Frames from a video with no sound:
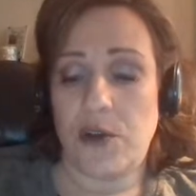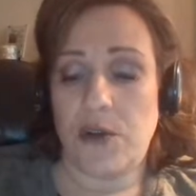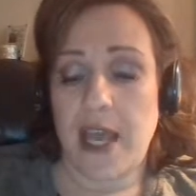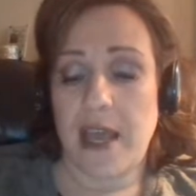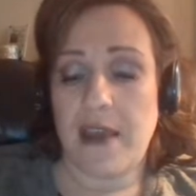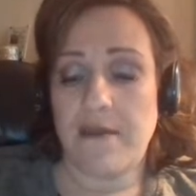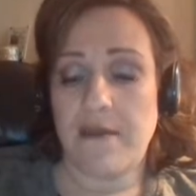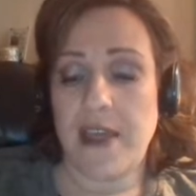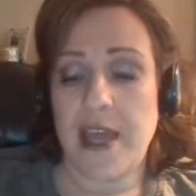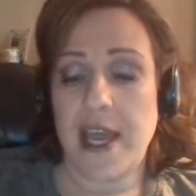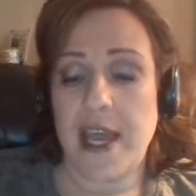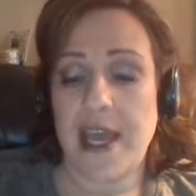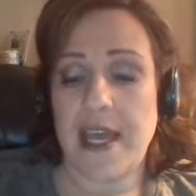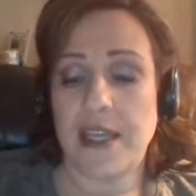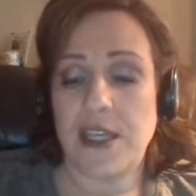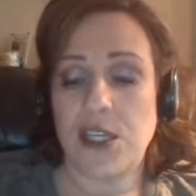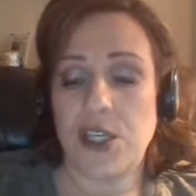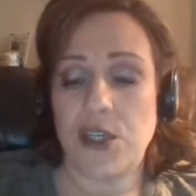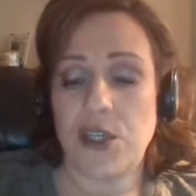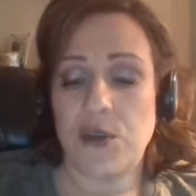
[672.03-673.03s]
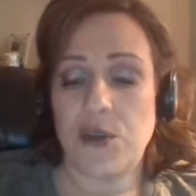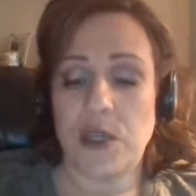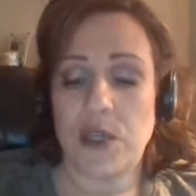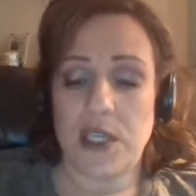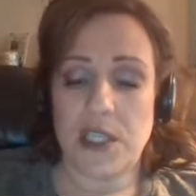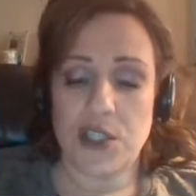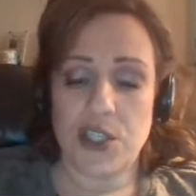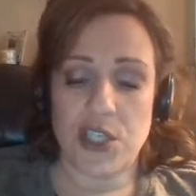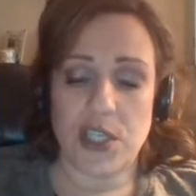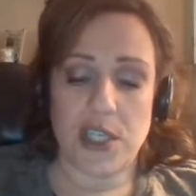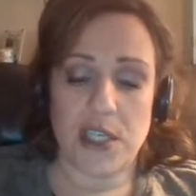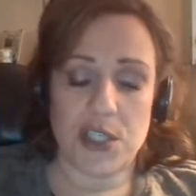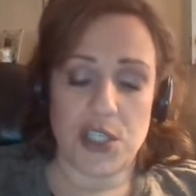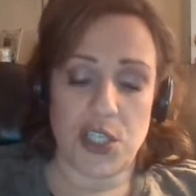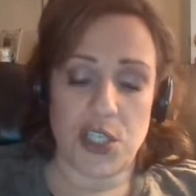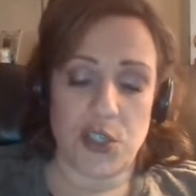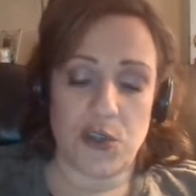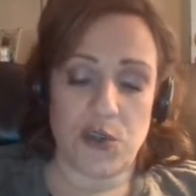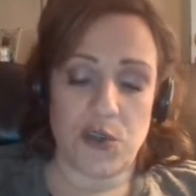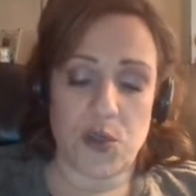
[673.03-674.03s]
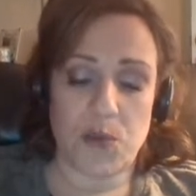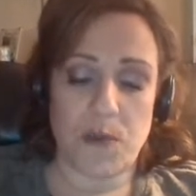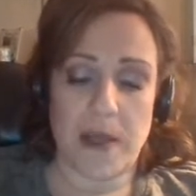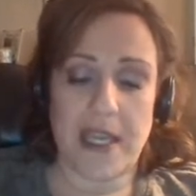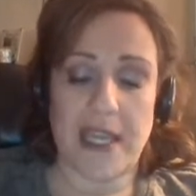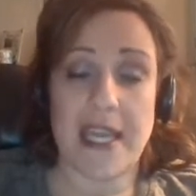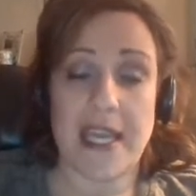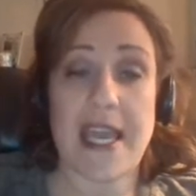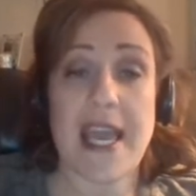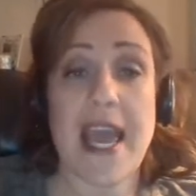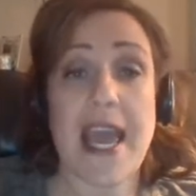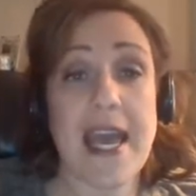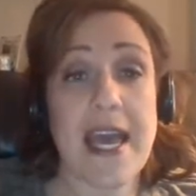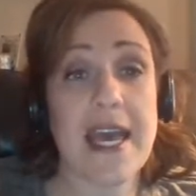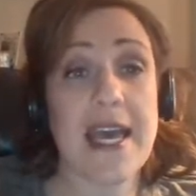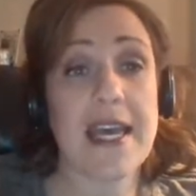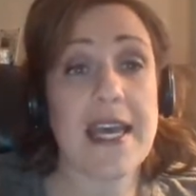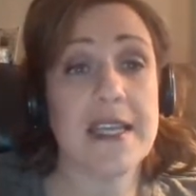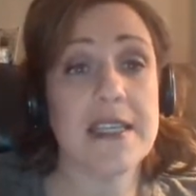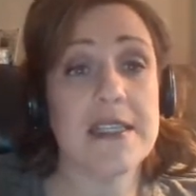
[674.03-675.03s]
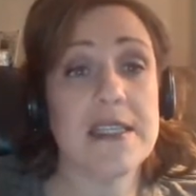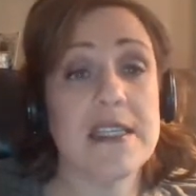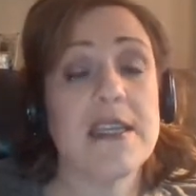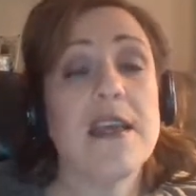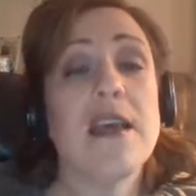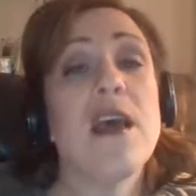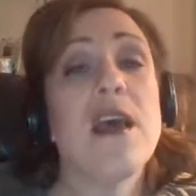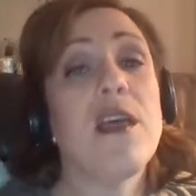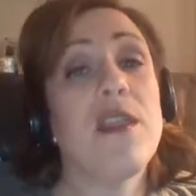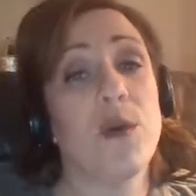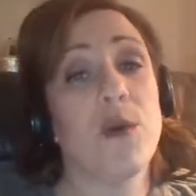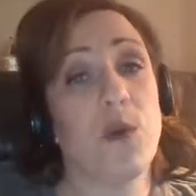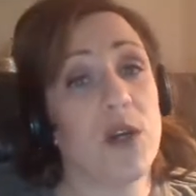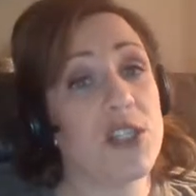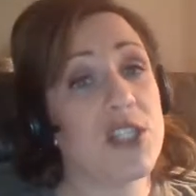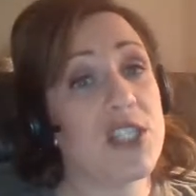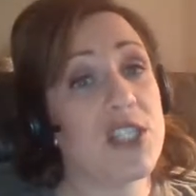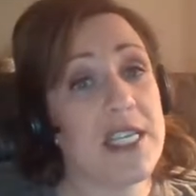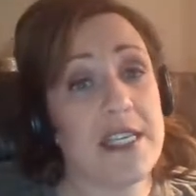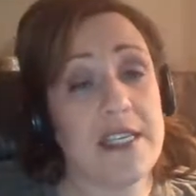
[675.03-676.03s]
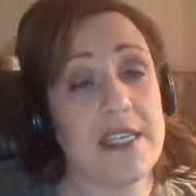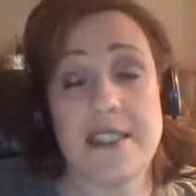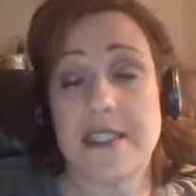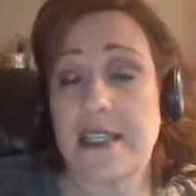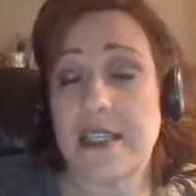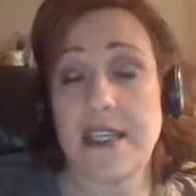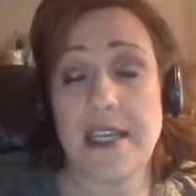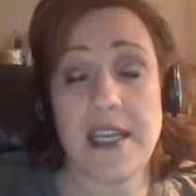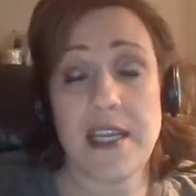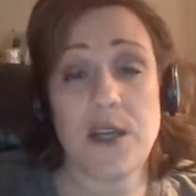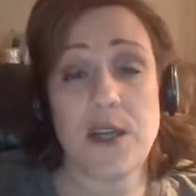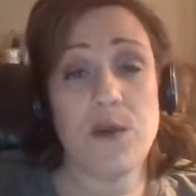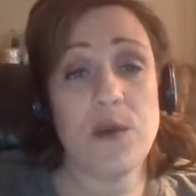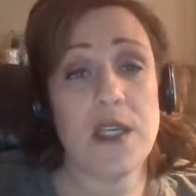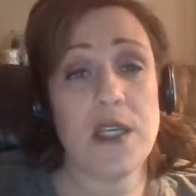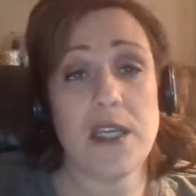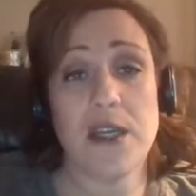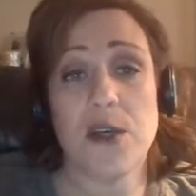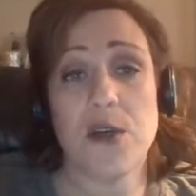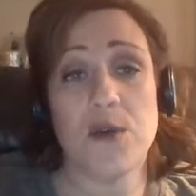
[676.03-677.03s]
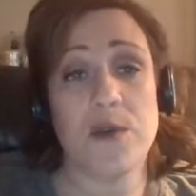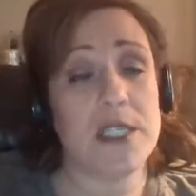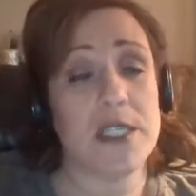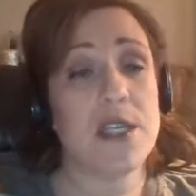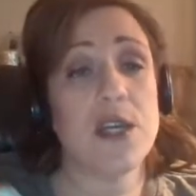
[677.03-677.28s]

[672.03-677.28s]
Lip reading: have that, you can just use p hat. The worst case scenario is